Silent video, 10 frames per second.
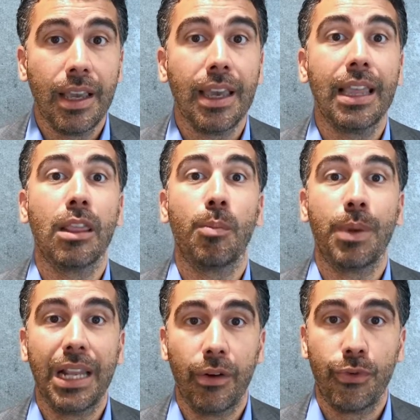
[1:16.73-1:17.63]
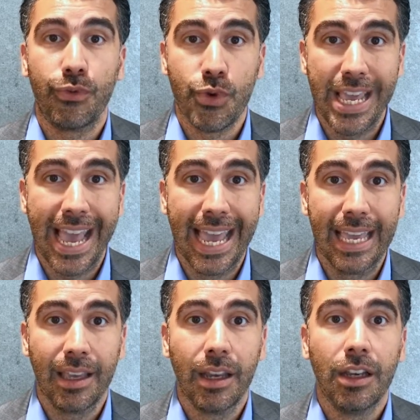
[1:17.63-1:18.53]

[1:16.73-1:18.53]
in the Pillar 3a